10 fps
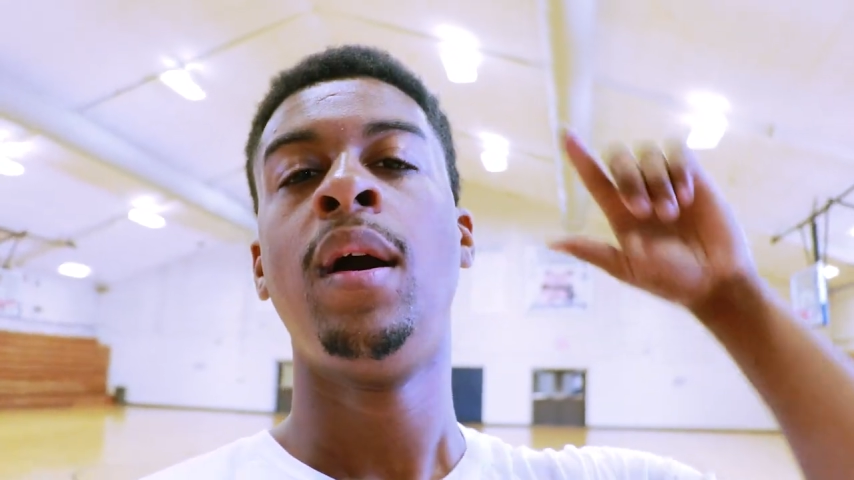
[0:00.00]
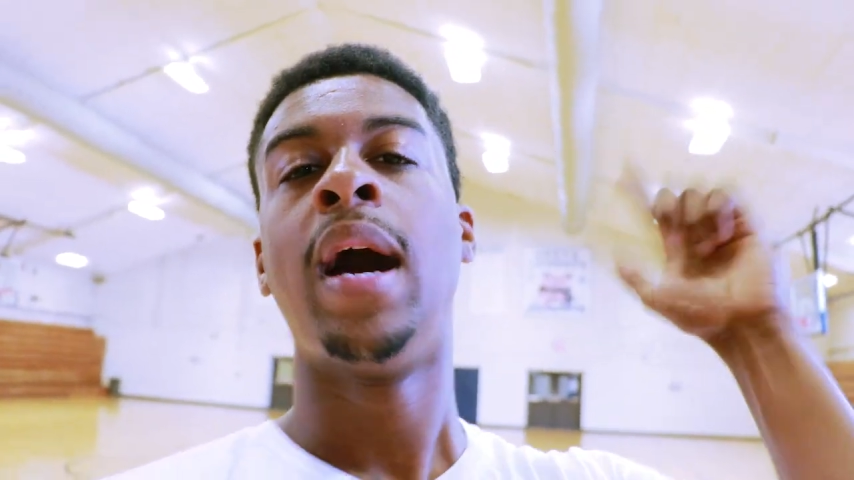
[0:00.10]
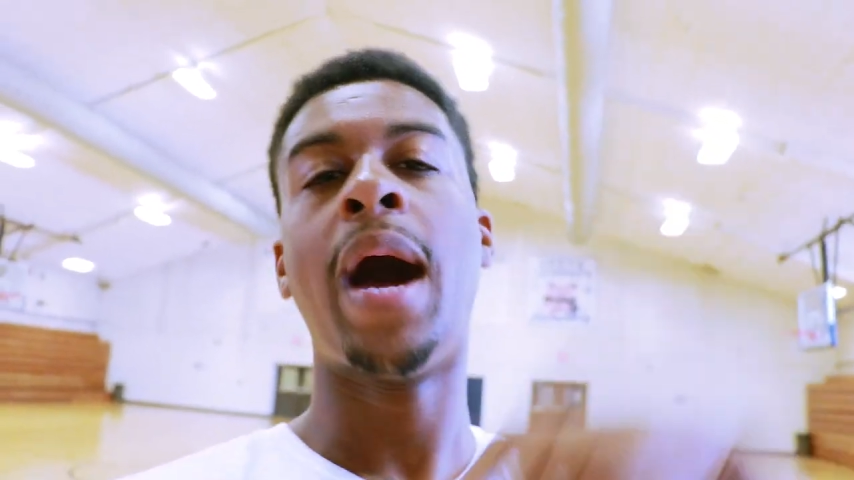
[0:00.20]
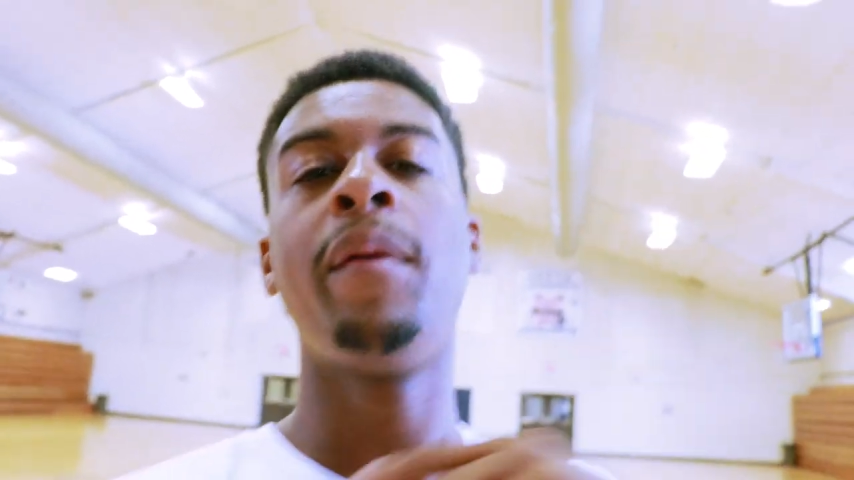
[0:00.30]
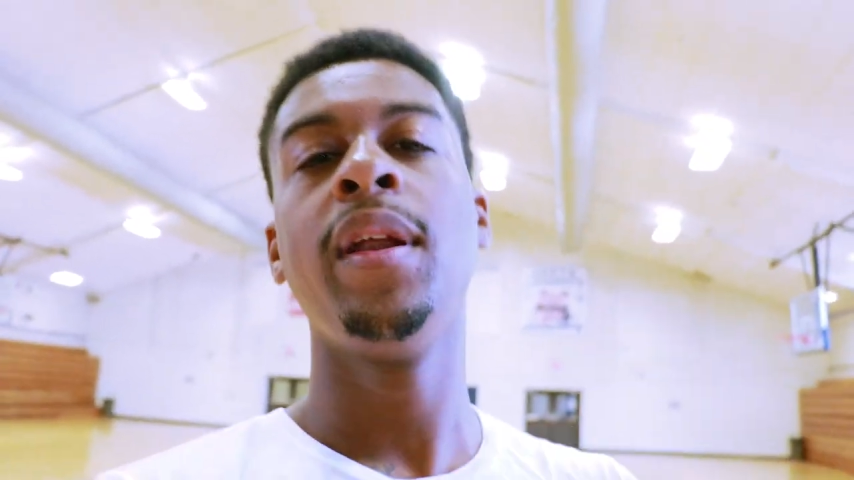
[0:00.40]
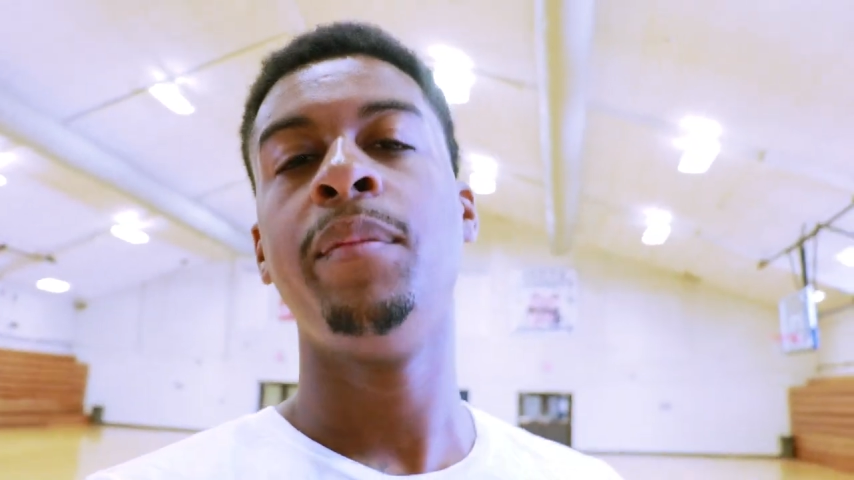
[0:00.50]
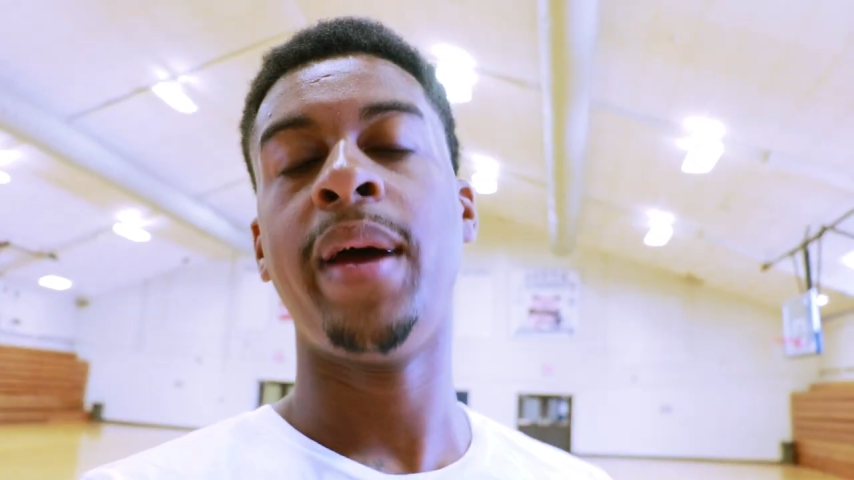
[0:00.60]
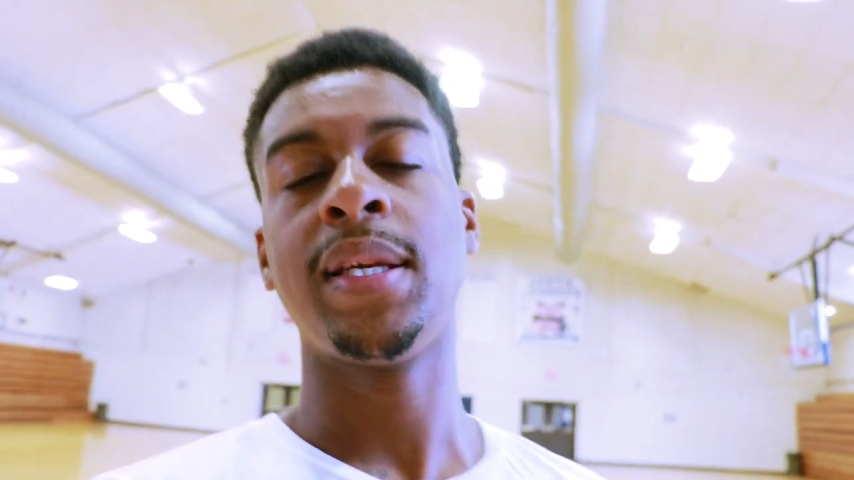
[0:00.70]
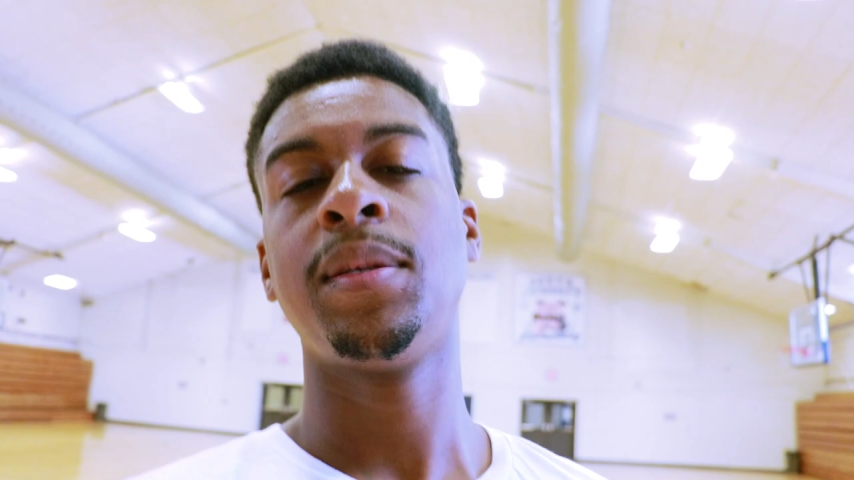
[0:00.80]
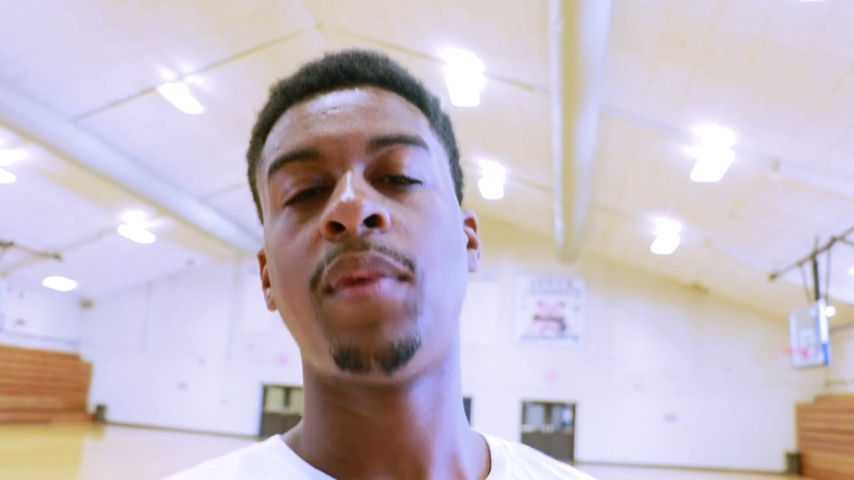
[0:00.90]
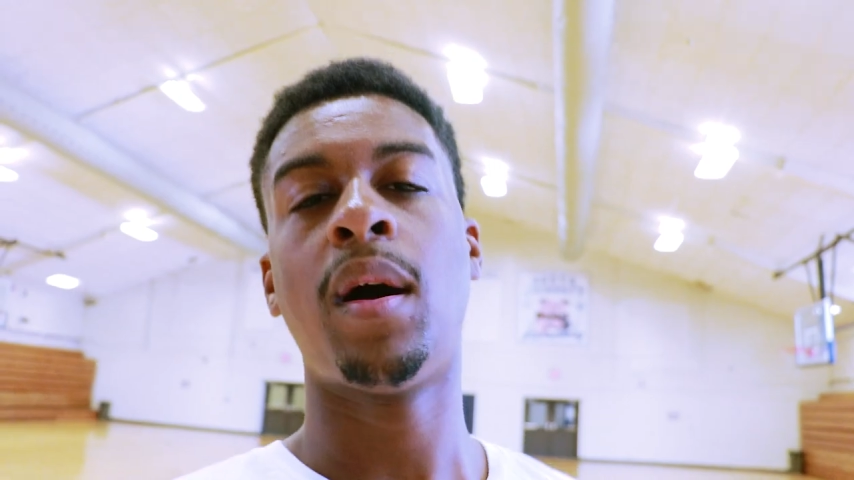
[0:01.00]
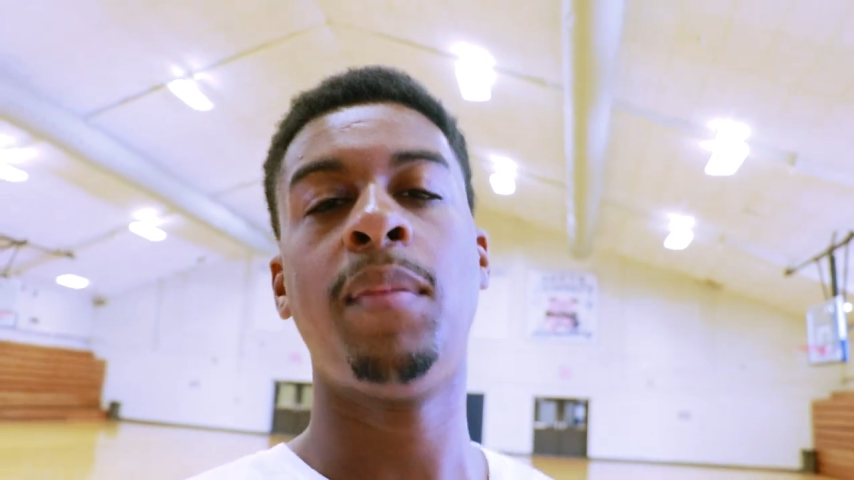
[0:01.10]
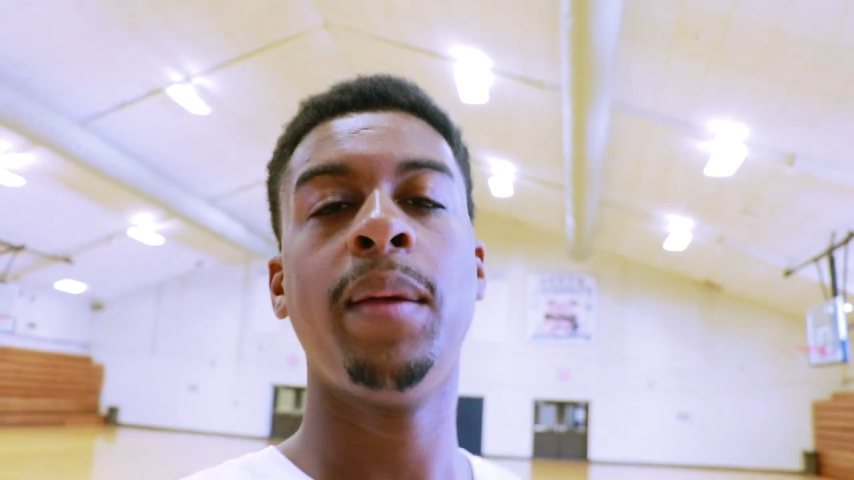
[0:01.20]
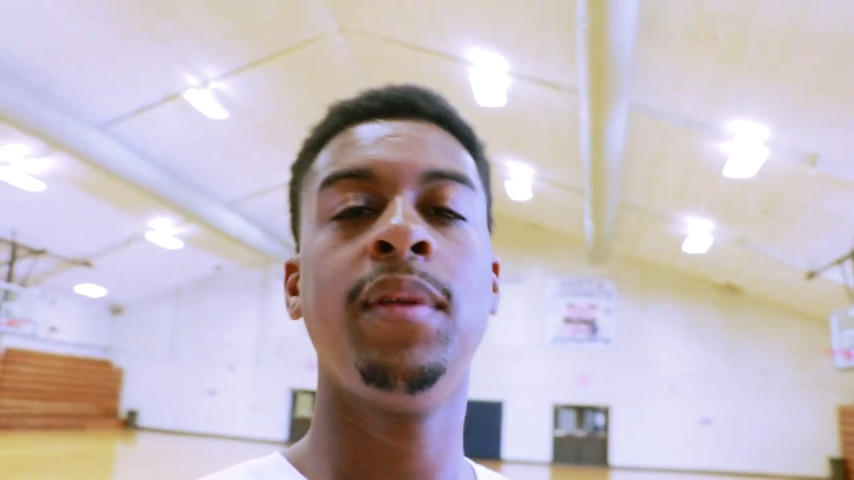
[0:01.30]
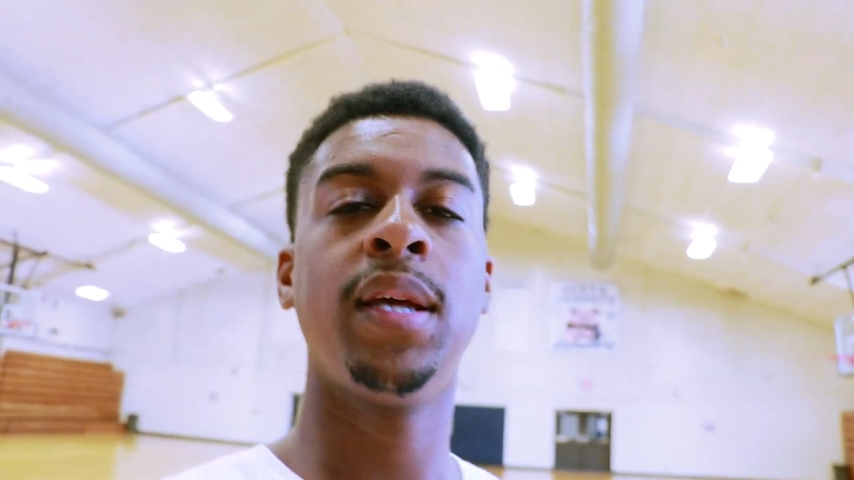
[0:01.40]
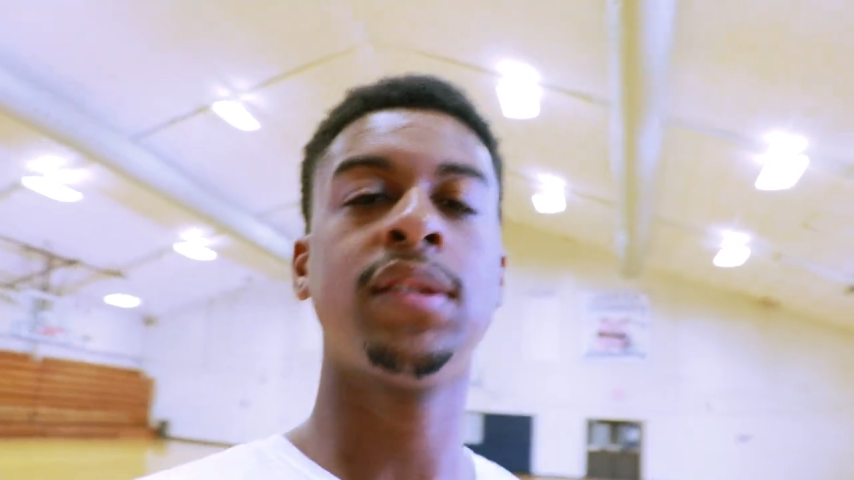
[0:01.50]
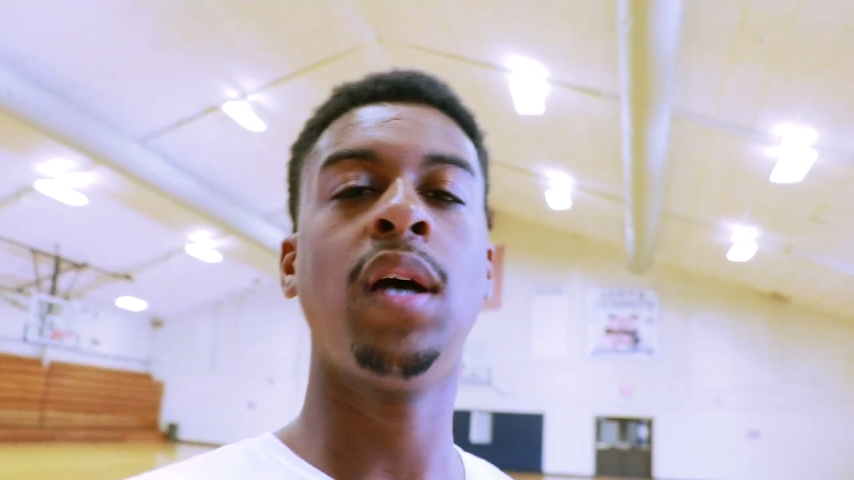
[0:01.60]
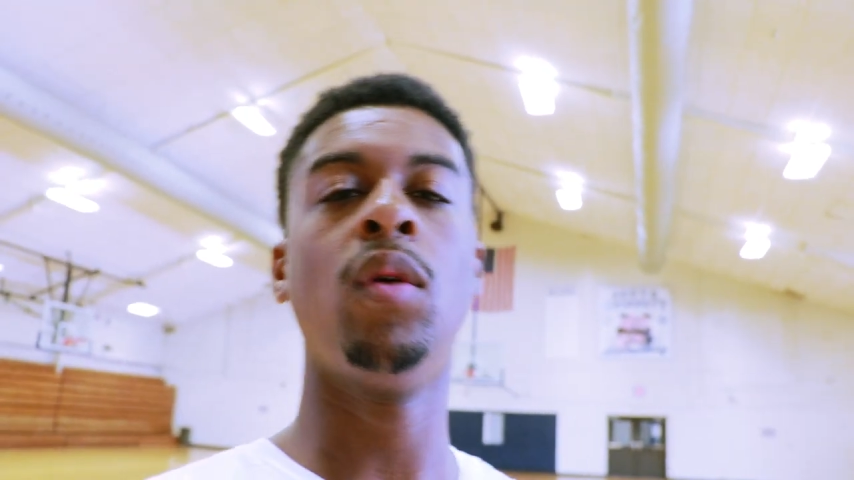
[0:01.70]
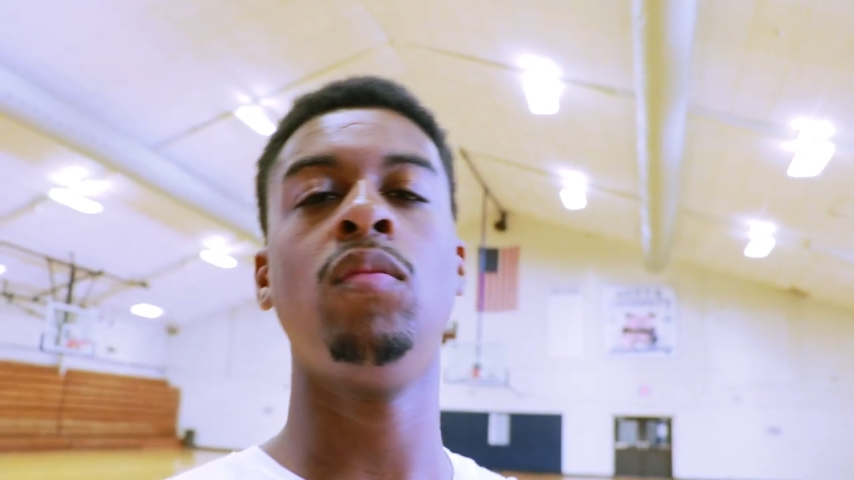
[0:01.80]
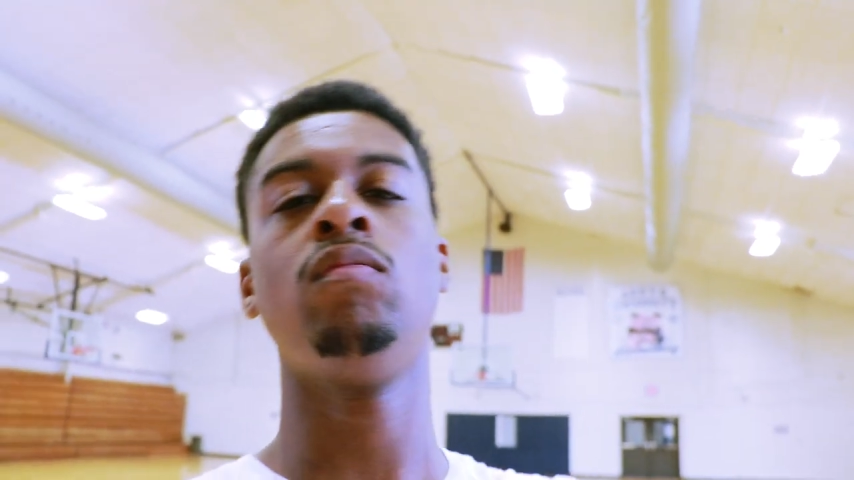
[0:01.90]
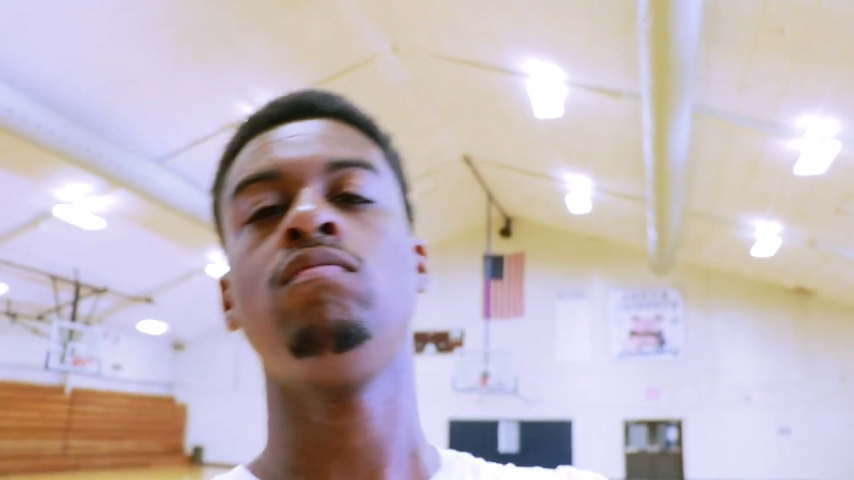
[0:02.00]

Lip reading: Howard Elite Basketball, baby. Let's go.